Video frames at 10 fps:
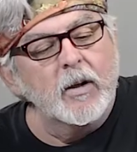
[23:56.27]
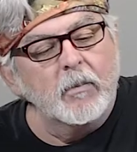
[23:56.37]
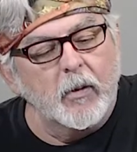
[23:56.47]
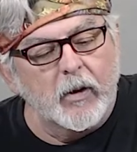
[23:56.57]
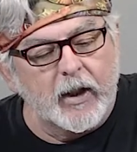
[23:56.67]

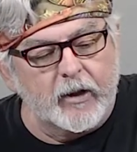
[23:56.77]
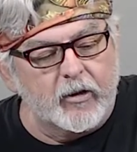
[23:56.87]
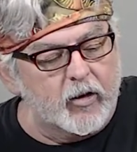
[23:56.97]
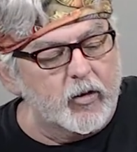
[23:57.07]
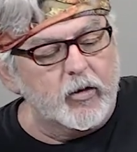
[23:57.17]
But what I
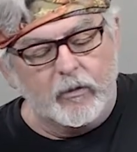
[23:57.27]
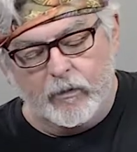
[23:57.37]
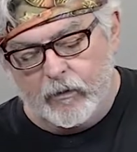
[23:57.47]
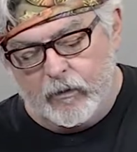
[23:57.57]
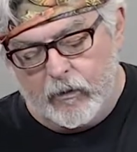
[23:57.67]
do
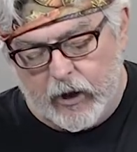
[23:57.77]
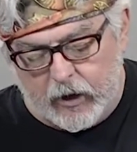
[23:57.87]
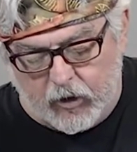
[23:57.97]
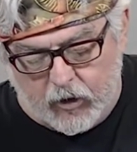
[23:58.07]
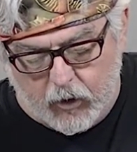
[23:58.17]
like
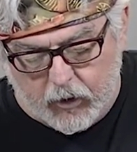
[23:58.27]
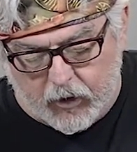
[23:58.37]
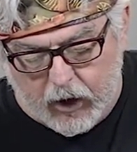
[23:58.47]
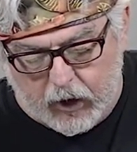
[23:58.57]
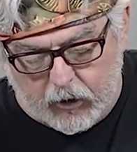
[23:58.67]
to do is
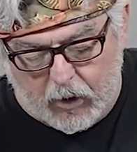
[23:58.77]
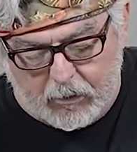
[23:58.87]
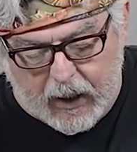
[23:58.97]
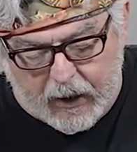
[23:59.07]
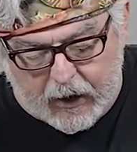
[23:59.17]
then I'll come
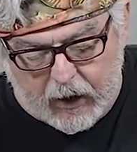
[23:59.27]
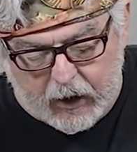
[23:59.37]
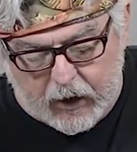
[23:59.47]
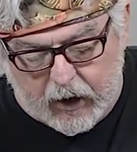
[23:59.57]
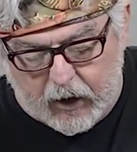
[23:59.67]
back in
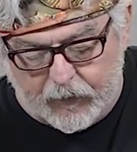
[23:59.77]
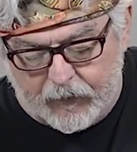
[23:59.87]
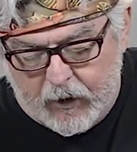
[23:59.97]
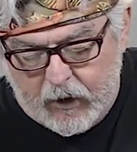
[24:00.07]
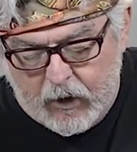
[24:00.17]
and I'll
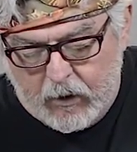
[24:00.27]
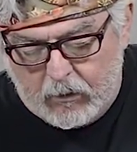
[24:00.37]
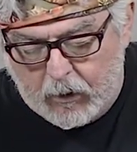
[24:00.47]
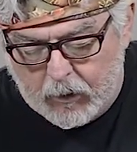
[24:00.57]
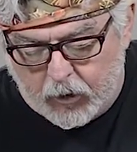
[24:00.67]

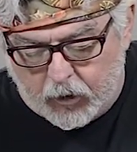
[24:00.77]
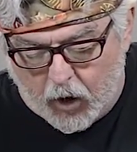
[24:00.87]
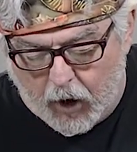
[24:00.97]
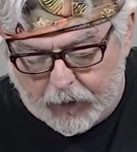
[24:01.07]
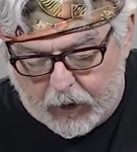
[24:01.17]
maybe
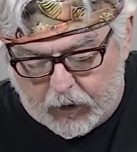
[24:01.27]
soften